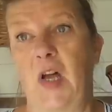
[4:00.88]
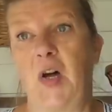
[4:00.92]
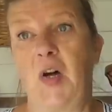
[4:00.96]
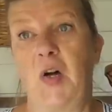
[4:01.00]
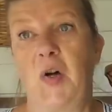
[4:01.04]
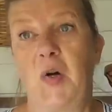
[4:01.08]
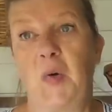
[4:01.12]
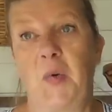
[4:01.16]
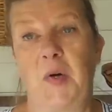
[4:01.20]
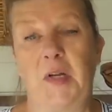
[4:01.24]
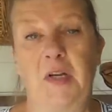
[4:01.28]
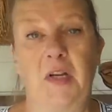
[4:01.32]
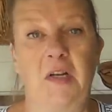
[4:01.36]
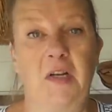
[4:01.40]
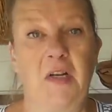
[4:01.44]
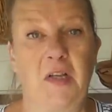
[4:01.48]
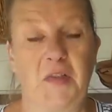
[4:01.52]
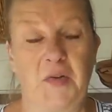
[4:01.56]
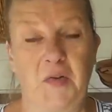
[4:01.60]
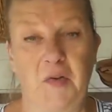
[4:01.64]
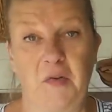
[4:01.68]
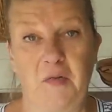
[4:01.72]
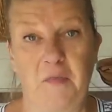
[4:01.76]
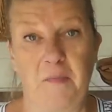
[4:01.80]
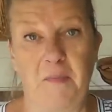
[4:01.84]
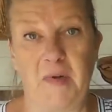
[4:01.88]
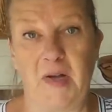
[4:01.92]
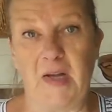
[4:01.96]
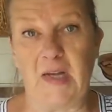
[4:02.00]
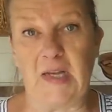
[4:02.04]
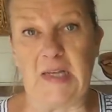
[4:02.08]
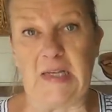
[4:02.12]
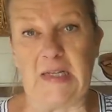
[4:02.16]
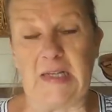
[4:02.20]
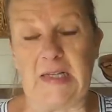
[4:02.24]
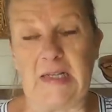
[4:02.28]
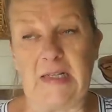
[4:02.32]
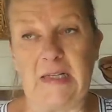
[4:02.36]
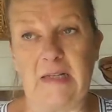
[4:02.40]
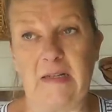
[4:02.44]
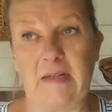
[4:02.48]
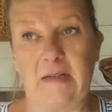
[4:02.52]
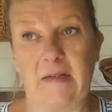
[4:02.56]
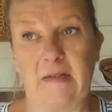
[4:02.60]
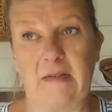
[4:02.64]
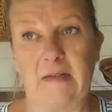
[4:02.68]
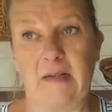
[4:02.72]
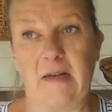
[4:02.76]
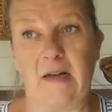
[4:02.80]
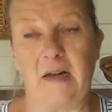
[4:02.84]
oh, and another of my
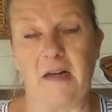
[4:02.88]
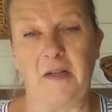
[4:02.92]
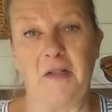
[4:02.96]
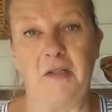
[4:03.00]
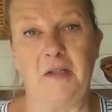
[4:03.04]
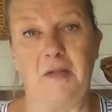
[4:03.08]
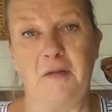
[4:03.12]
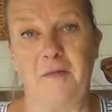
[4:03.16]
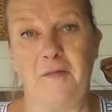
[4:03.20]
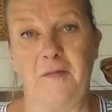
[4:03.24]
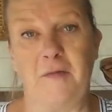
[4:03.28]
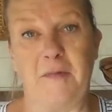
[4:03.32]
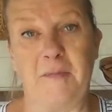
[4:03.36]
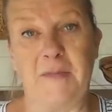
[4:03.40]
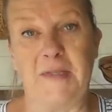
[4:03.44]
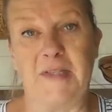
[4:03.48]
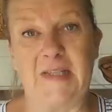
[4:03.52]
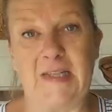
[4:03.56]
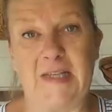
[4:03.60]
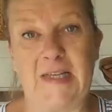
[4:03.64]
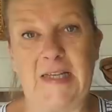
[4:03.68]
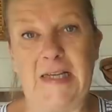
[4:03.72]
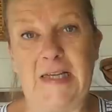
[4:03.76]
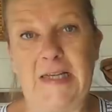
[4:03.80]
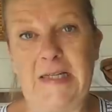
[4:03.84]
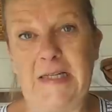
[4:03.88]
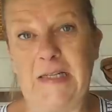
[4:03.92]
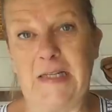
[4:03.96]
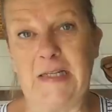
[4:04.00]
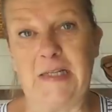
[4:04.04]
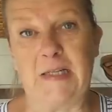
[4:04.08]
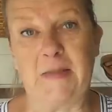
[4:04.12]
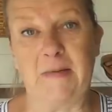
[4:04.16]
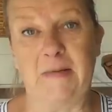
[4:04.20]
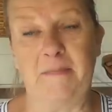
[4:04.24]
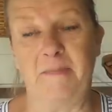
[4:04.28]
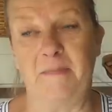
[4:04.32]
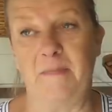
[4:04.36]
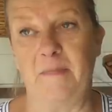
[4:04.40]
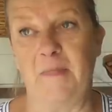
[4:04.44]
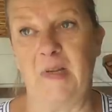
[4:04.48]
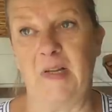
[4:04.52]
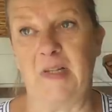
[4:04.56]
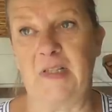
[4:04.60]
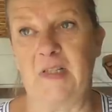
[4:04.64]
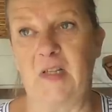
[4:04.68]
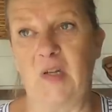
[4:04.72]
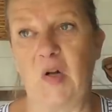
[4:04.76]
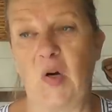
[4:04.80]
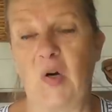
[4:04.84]
onion from seed has
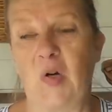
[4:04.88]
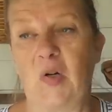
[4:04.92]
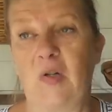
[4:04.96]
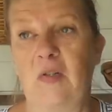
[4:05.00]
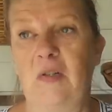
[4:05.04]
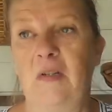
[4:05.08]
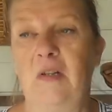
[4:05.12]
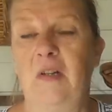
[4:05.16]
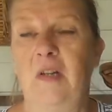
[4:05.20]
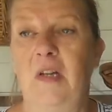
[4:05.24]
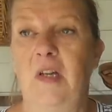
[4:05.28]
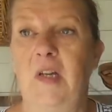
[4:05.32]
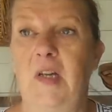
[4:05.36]
has gone.